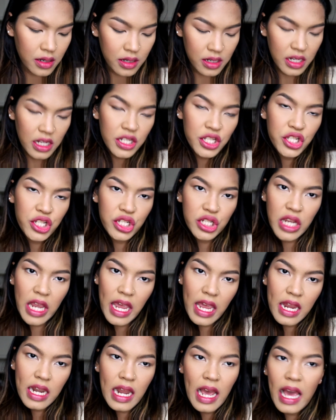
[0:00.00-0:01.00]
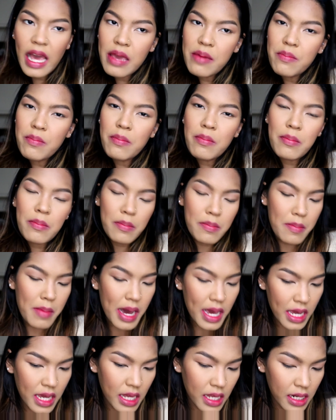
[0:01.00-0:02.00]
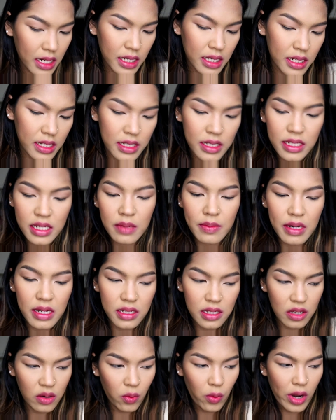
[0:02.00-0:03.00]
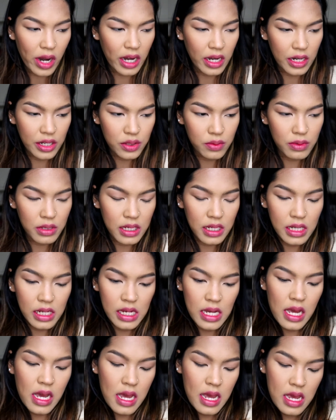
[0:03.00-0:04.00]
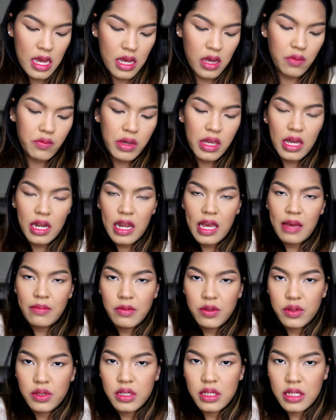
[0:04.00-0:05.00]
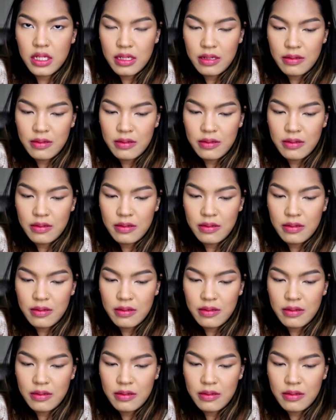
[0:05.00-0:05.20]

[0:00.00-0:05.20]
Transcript: This shade, I might see myself wearing this one. I'm gonna have to see.